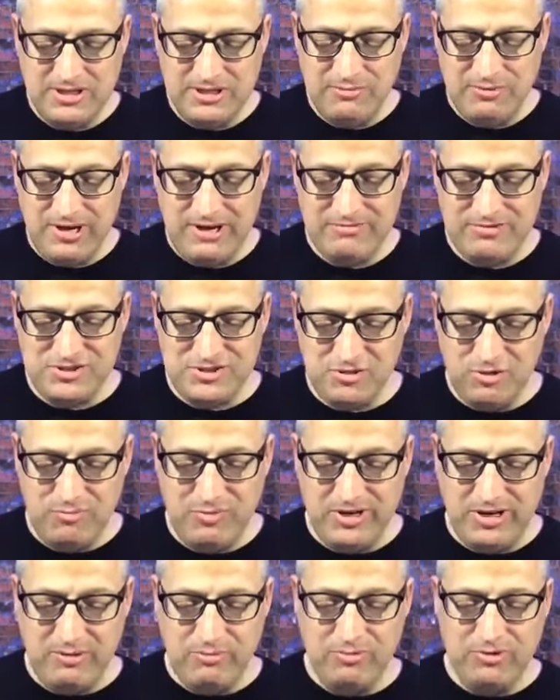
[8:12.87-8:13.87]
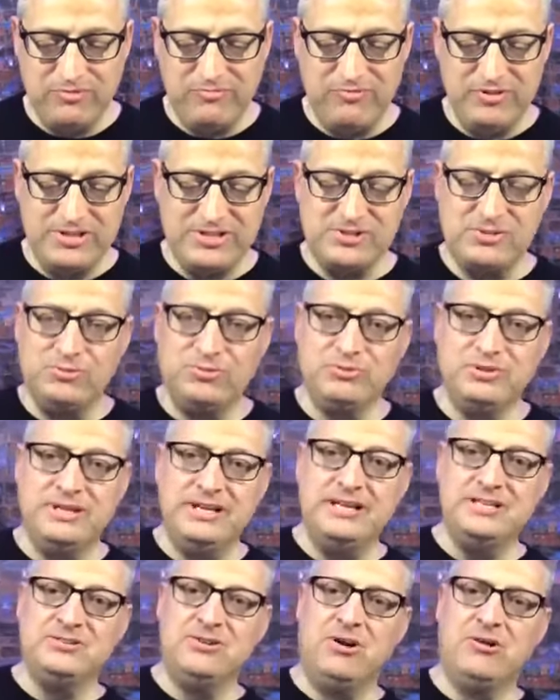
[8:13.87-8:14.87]
We have so many with physical
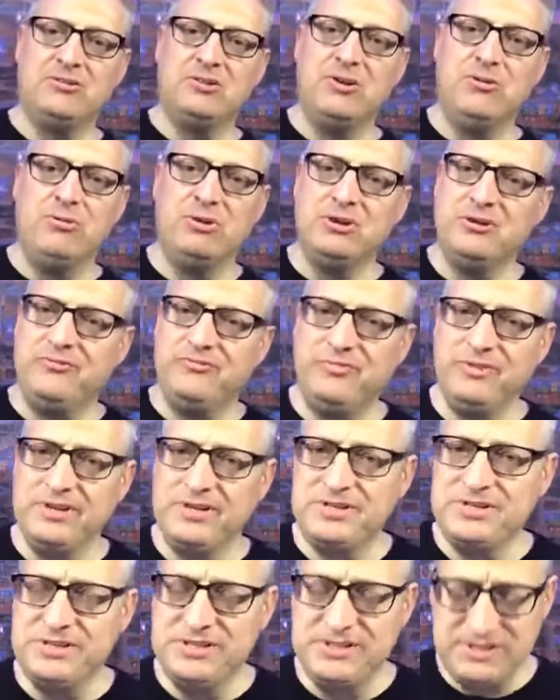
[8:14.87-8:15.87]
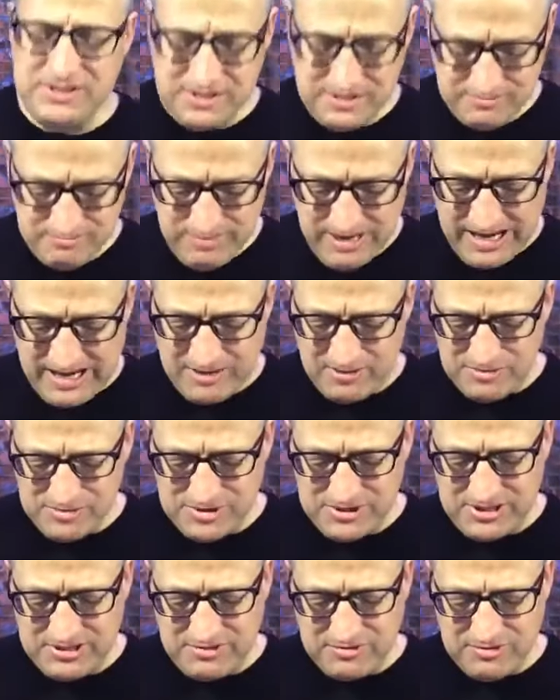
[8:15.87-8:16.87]
needs, ongoing afflictions, and battles
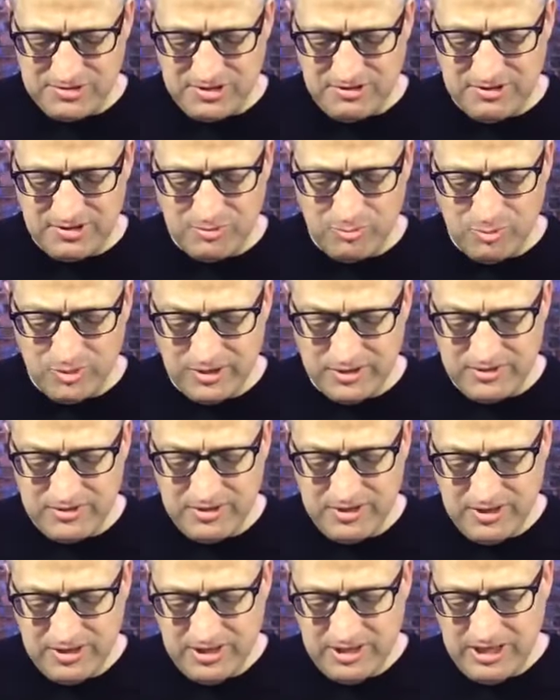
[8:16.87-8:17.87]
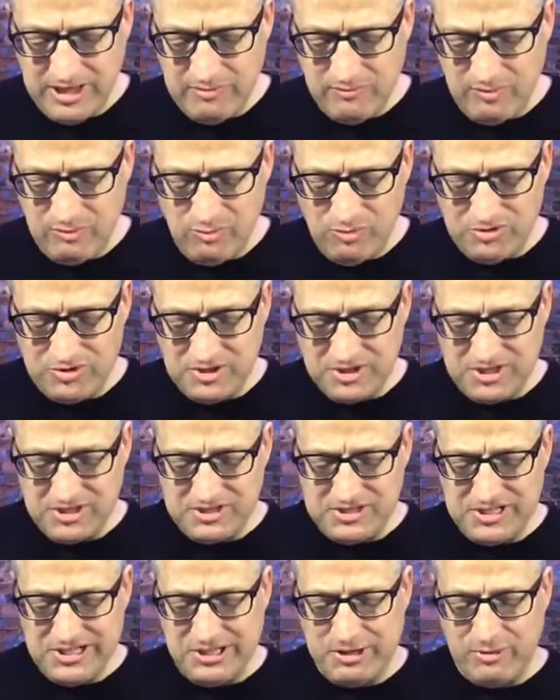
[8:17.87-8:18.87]
that they're dealing with. We want to
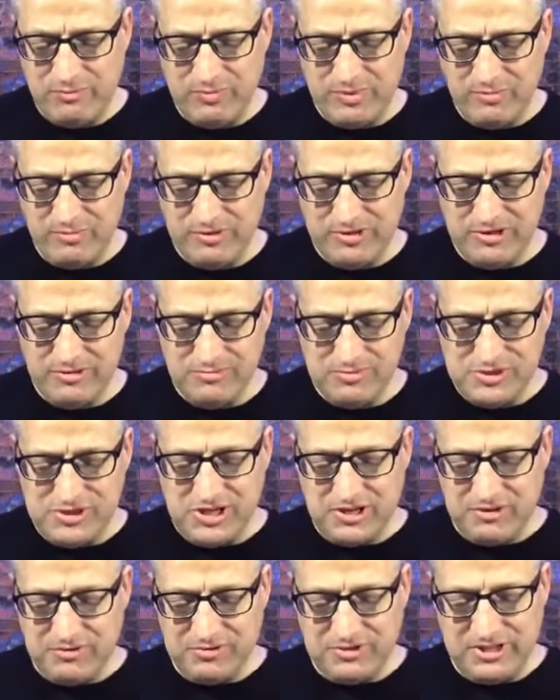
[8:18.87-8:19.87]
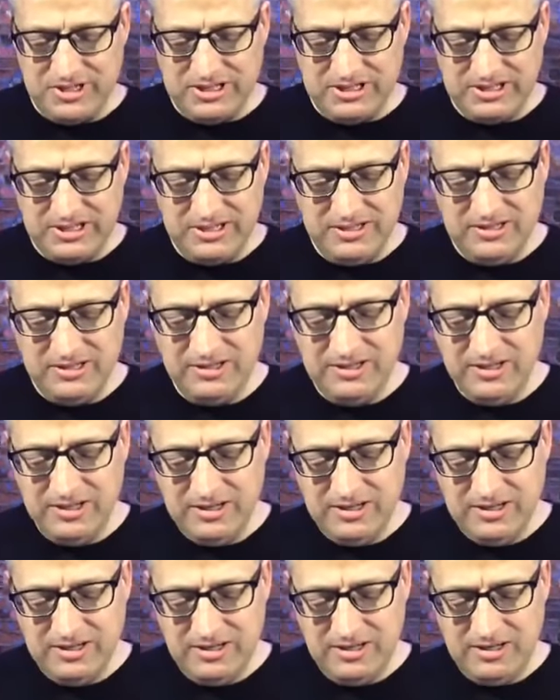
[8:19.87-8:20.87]
continue to remember them. Gerald Yealy,
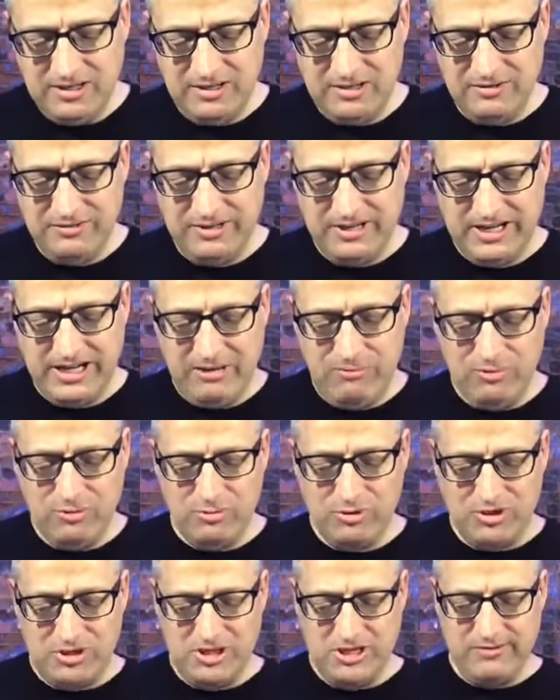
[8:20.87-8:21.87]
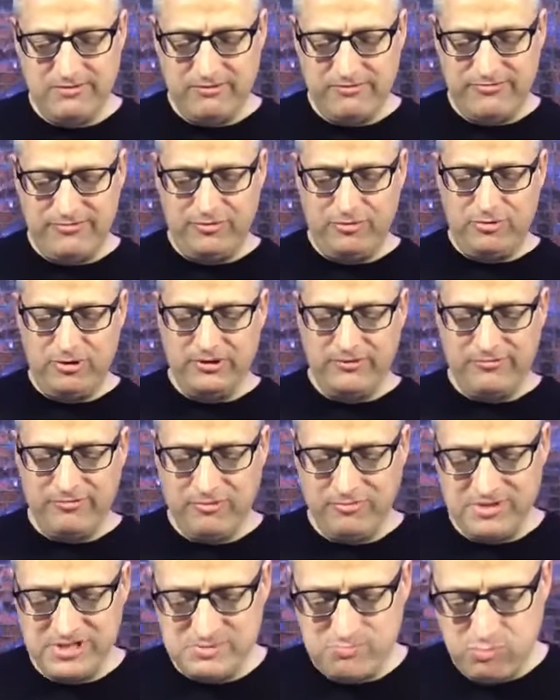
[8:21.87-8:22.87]
uh, that he would recover fully
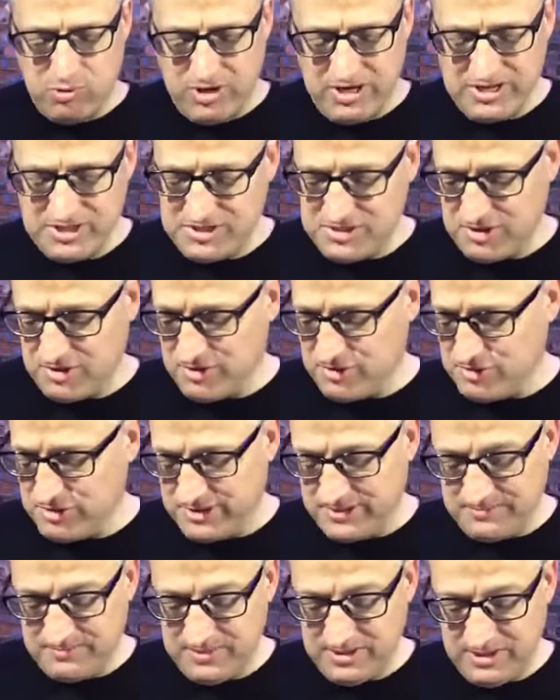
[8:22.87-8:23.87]
from his brain surgery.